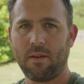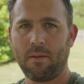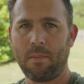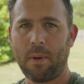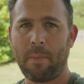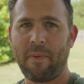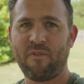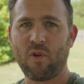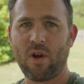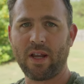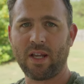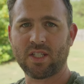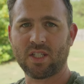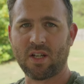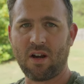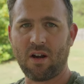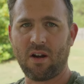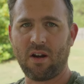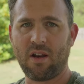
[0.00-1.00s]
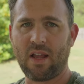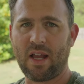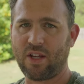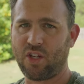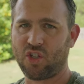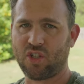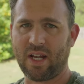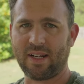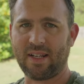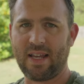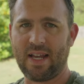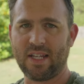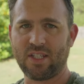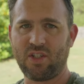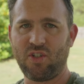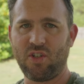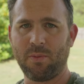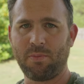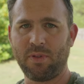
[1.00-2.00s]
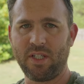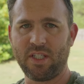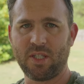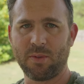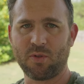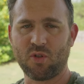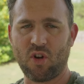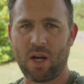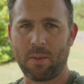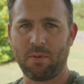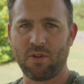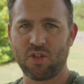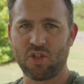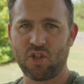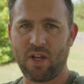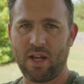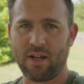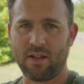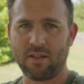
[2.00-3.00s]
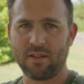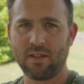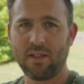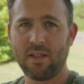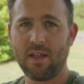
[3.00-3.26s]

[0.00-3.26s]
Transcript: But before I get started, I'd just like to ask you to please subscribe to this channel.